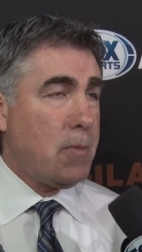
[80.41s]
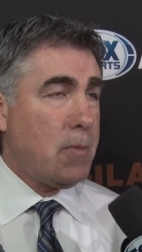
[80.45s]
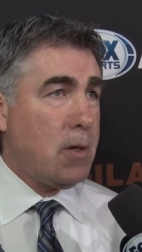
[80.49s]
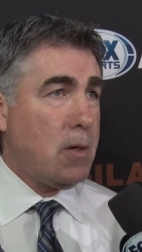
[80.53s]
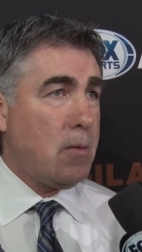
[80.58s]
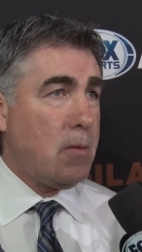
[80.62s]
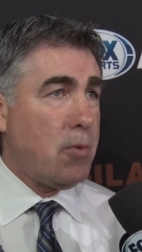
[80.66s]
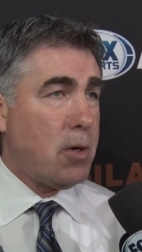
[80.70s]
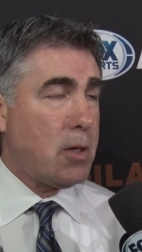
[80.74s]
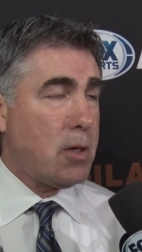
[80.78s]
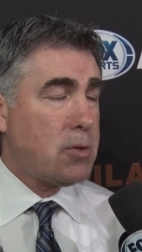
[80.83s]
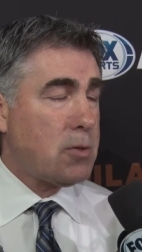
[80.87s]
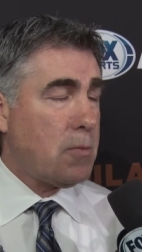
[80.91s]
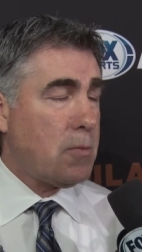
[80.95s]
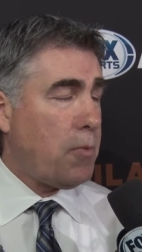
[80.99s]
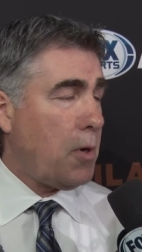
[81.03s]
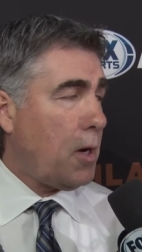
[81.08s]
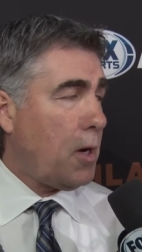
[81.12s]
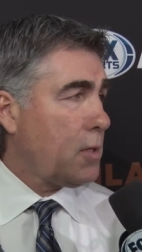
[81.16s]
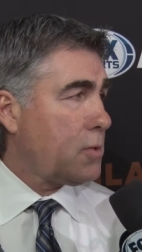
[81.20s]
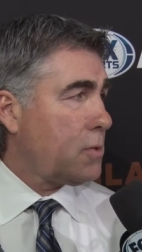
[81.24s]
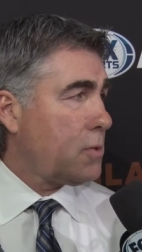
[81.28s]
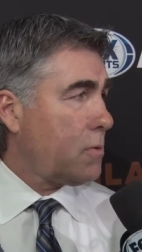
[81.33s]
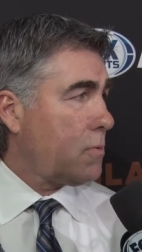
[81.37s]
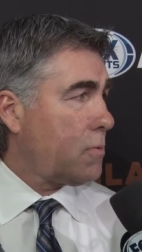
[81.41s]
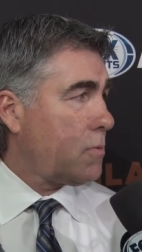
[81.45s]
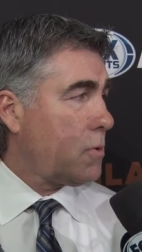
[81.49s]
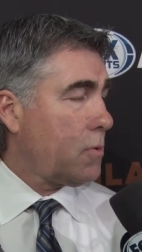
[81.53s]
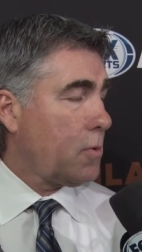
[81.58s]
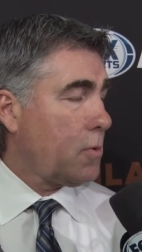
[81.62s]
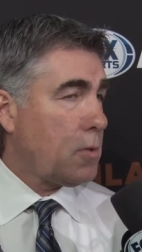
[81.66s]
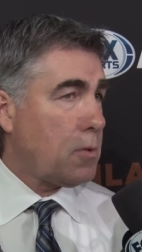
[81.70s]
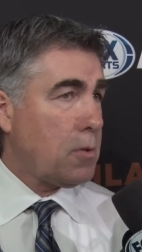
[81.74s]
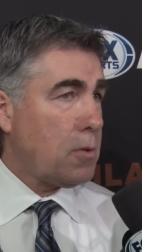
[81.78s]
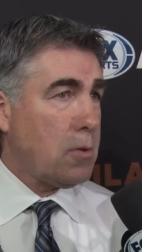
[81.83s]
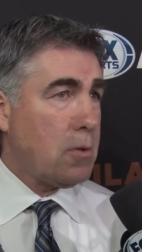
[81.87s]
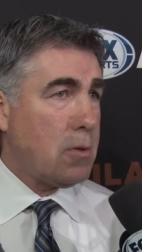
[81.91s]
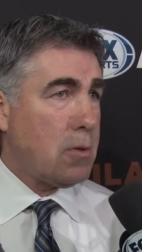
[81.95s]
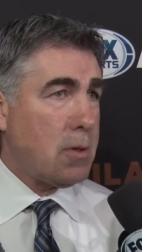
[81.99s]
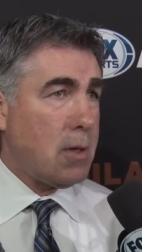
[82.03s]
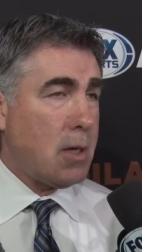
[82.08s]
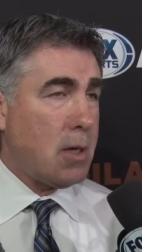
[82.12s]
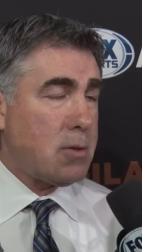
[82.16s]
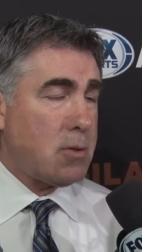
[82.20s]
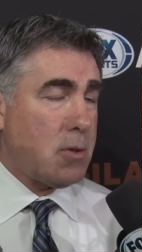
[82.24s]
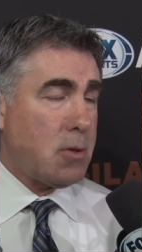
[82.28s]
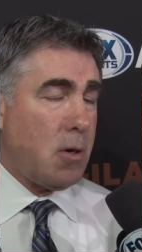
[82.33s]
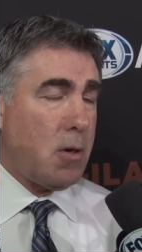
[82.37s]
he brings some positive to it too, and
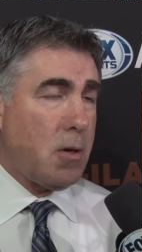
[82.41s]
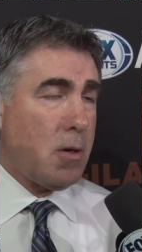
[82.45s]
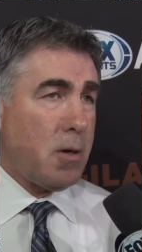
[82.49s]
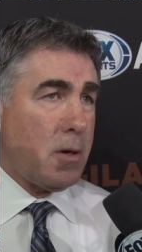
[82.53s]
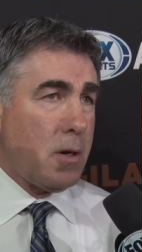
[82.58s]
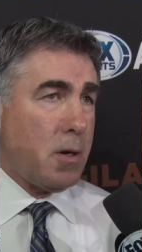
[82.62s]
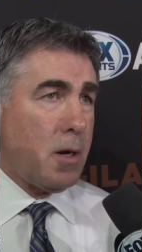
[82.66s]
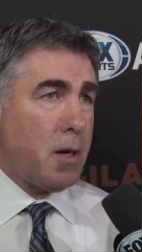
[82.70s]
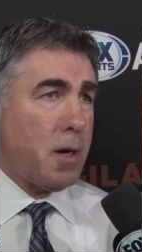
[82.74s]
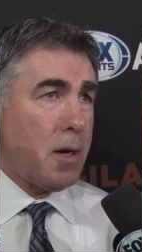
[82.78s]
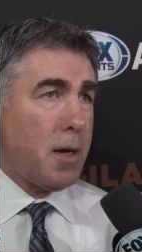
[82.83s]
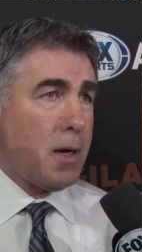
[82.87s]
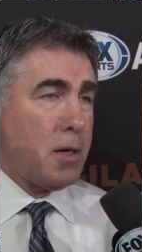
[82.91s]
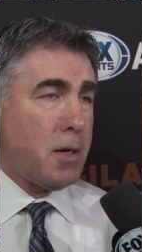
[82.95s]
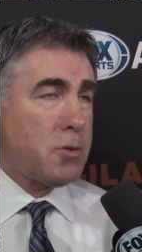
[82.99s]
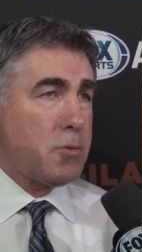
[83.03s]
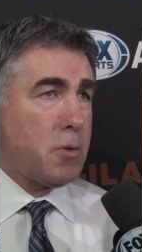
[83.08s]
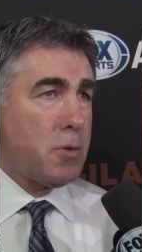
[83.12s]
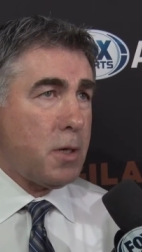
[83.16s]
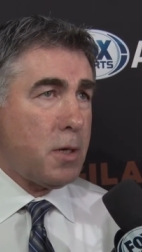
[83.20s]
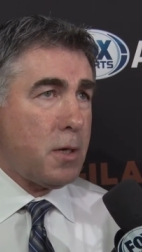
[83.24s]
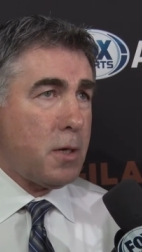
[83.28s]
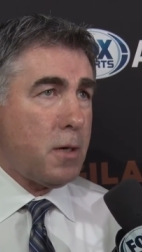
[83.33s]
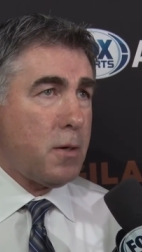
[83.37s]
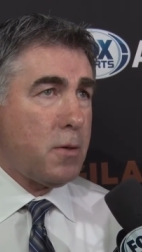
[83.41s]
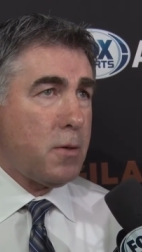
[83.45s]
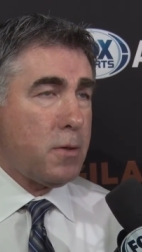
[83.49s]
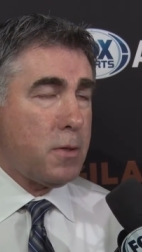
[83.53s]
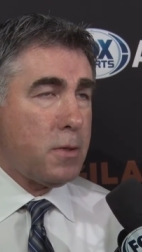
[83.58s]
that's all our young guys right now.